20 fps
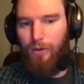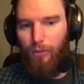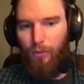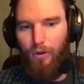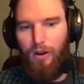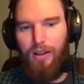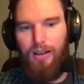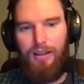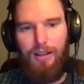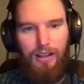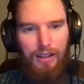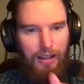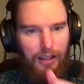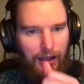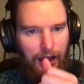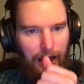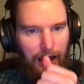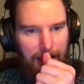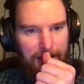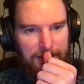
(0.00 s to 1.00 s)
1
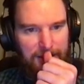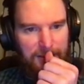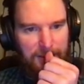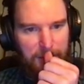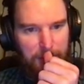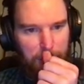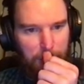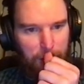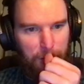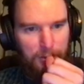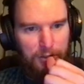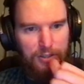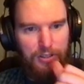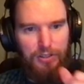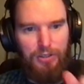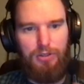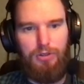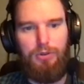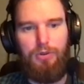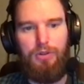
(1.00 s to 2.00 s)
asks you
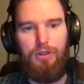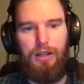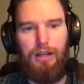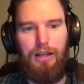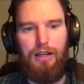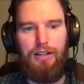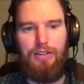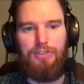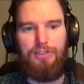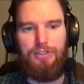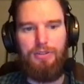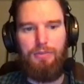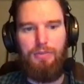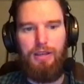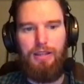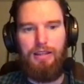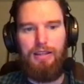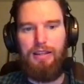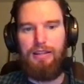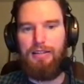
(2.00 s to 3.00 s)
to
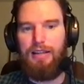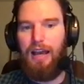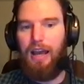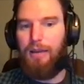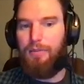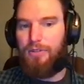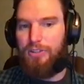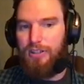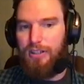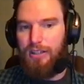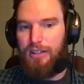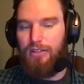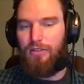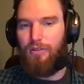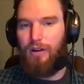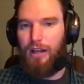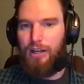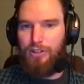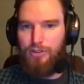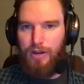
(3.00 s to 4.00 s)
submit the timesheet,
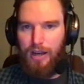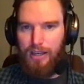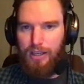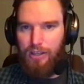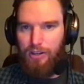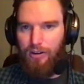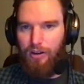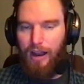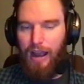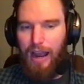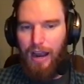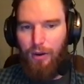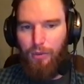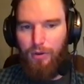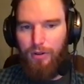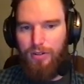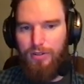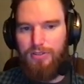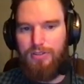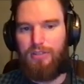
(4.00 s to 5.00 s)
right, tracking your
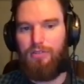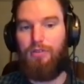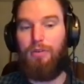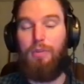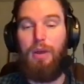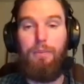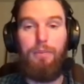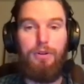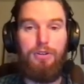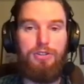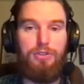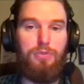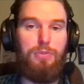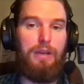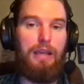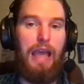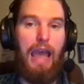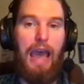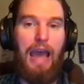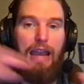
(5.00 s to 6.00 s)
hours. And remember to
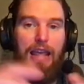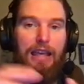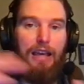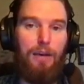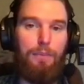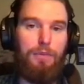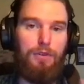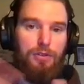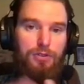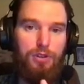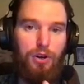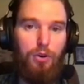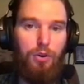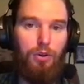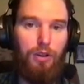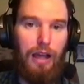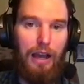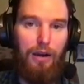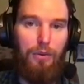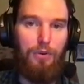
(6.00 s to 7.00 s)
be adding up your
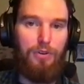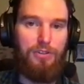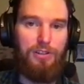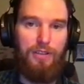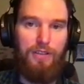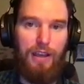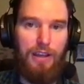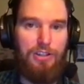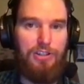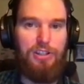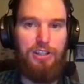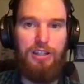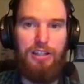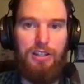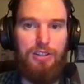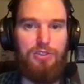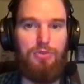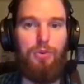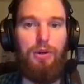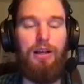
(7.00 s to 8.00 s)
total hours on that sheet
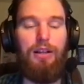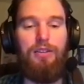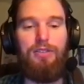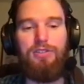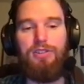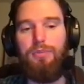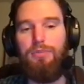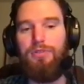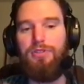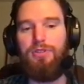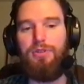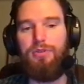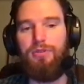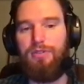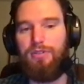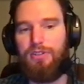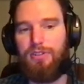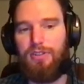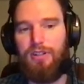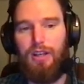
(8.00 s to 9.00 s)
as well. Some
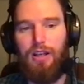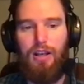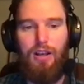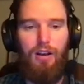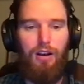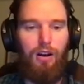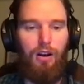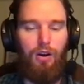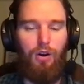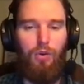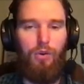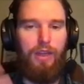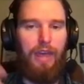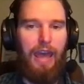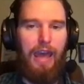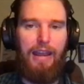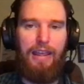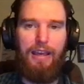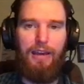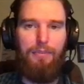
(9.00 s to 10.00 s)
students are only
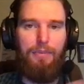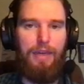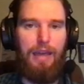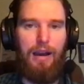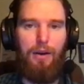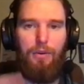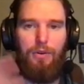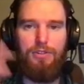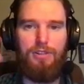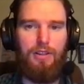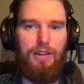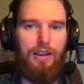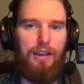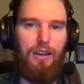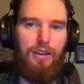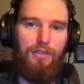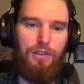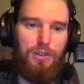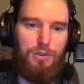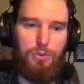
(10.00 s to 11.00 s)
adding up the hours on that
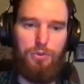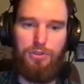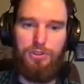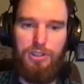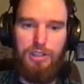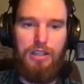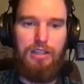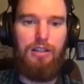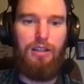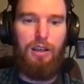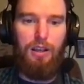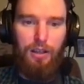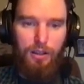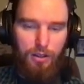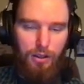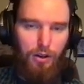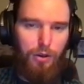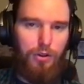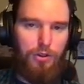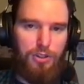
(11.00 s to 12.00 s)
individual sheet.
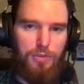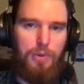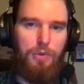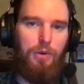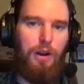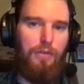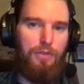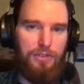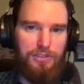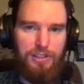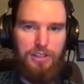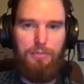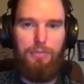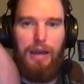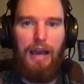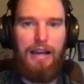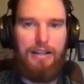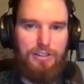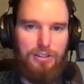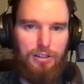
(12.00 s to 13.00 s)
No, you should be referencing
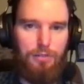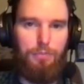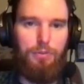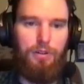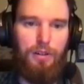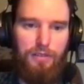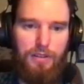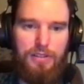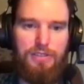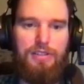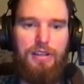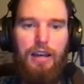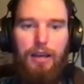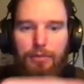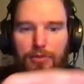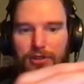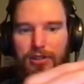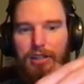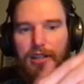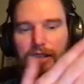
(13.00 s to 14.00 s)
back to your previous
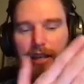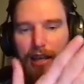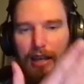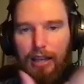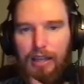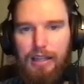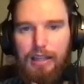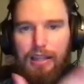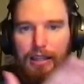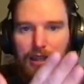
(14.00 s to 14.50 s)
timesheet and